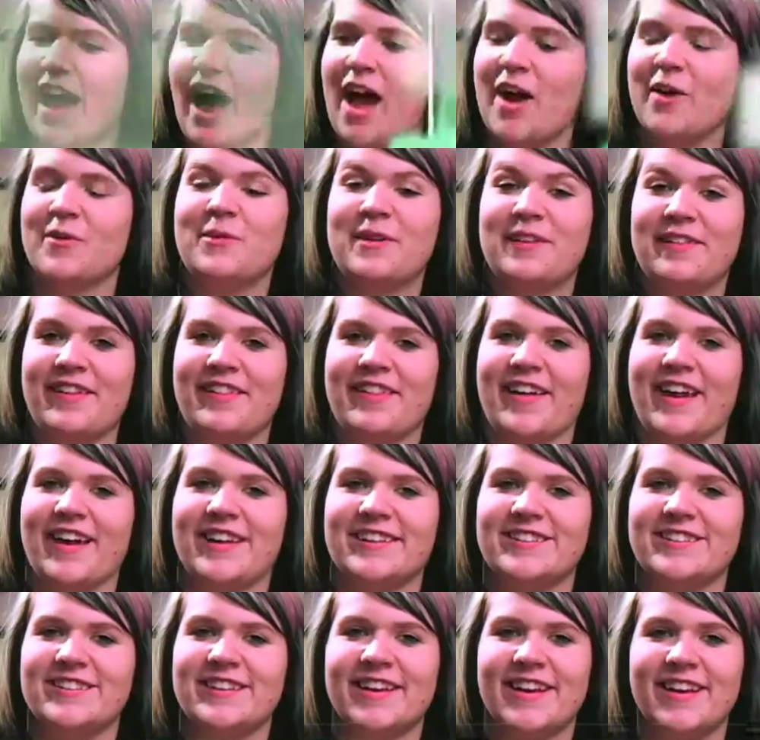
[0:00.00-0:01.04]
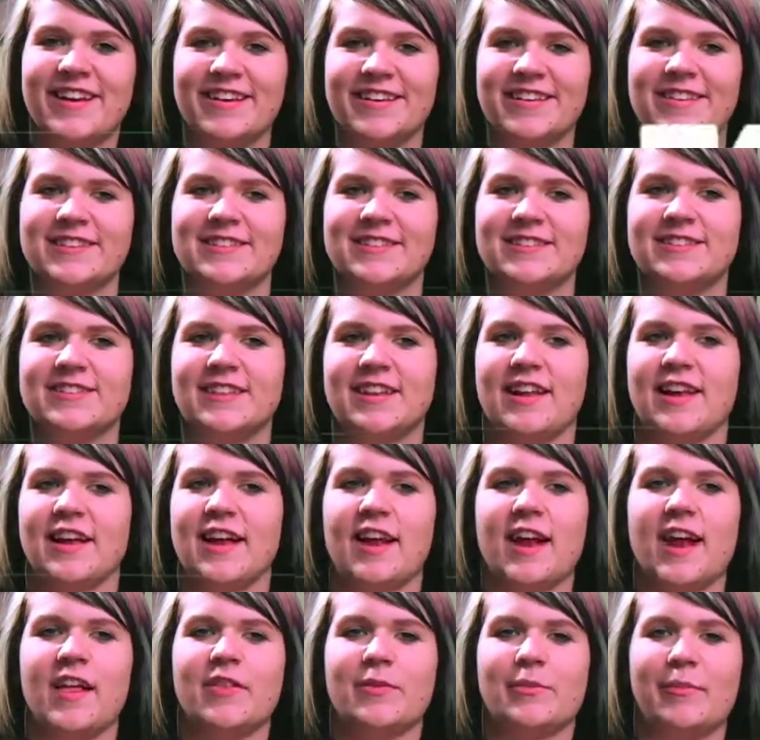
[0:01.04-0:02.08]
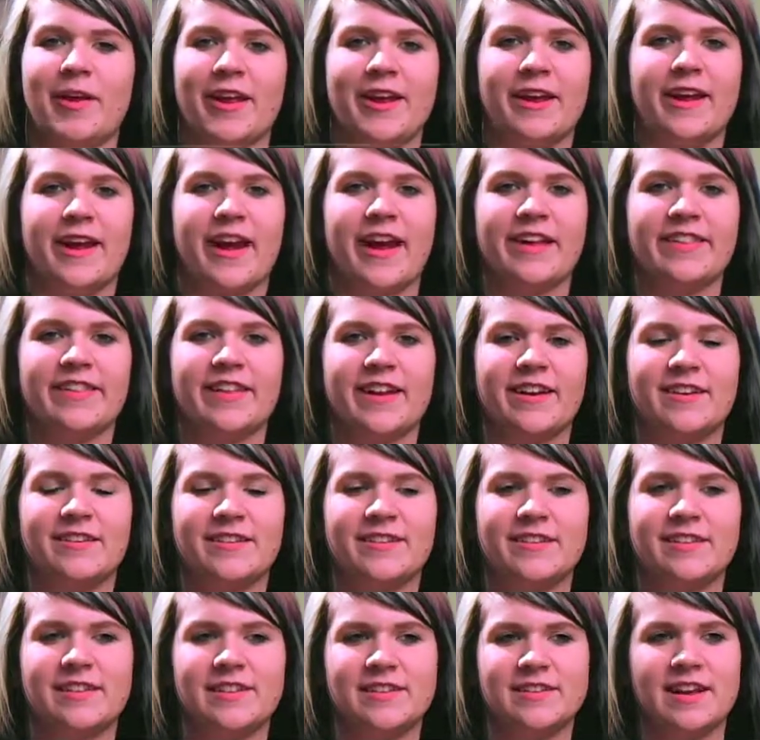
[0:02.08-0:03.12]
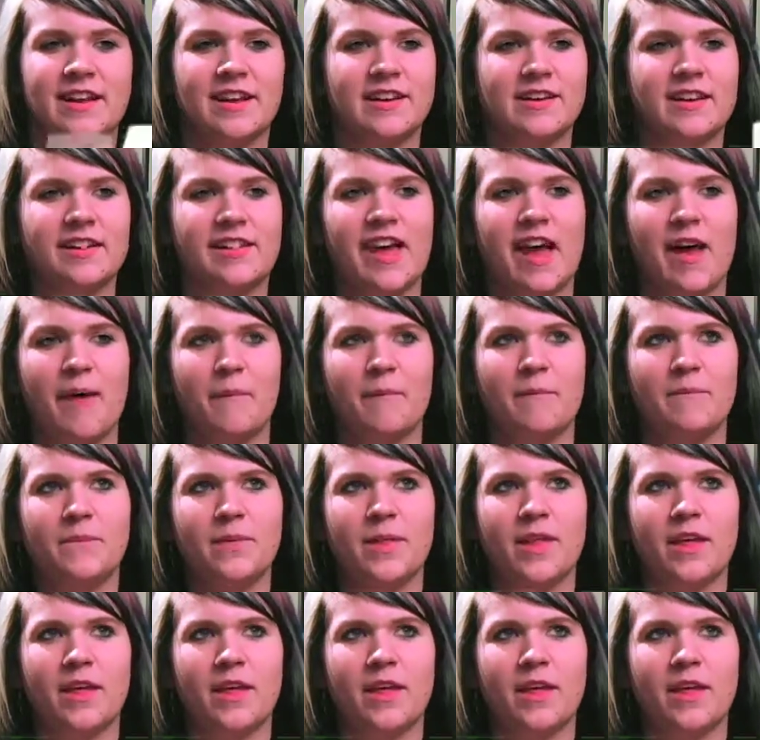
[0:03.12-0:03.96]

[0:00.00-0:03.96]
I really liked sitting in on the meeting. I liked listening to them.